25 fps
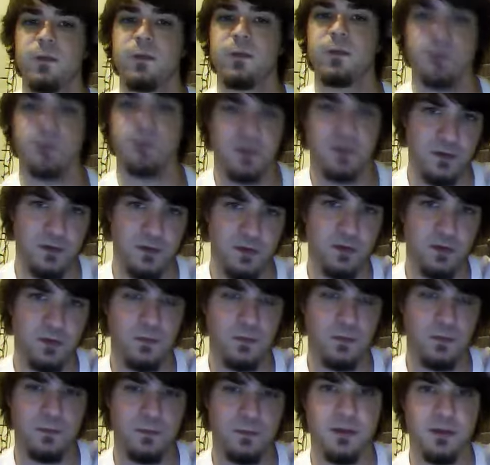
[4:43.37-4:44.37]
So
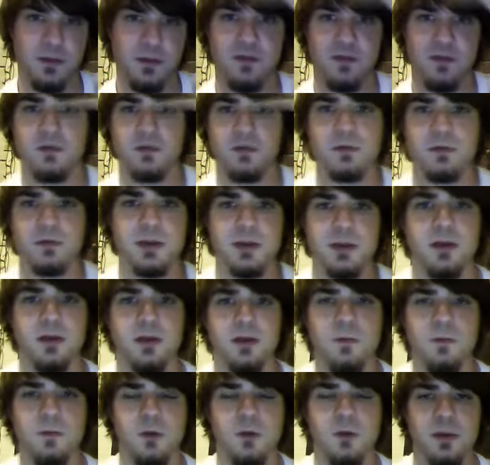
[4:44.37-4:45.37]
it's a little bit
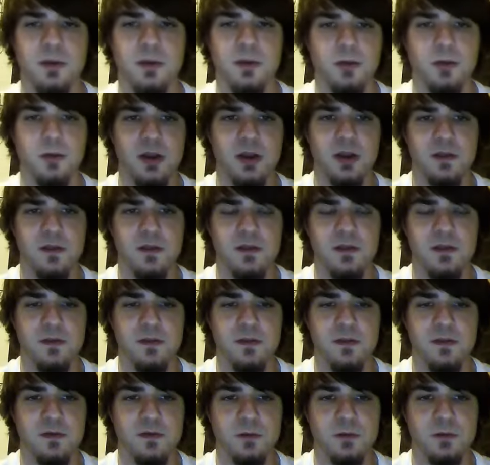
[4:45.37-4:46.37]
more upgraded than the
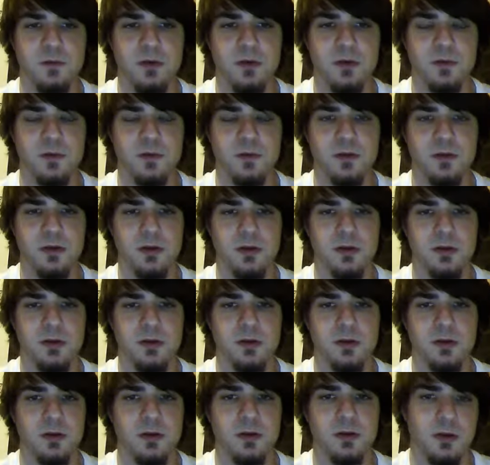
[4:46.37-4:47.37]
2.1,
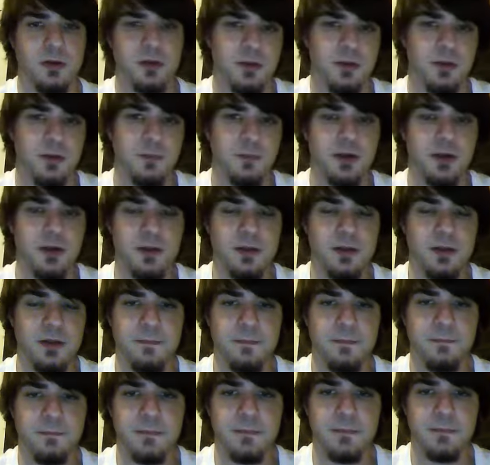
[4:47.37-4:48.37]
but
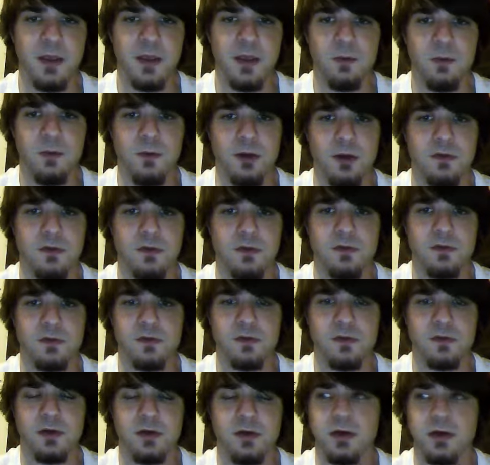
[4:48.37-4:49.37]
it works.
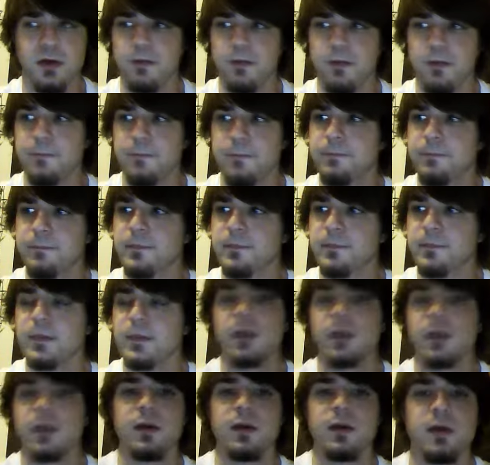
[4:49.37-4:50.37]

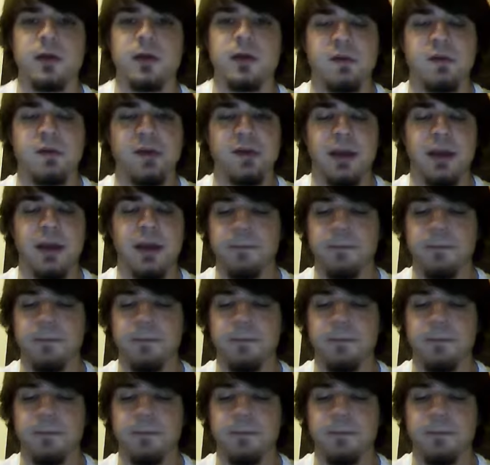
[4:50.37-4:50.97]
So yeah.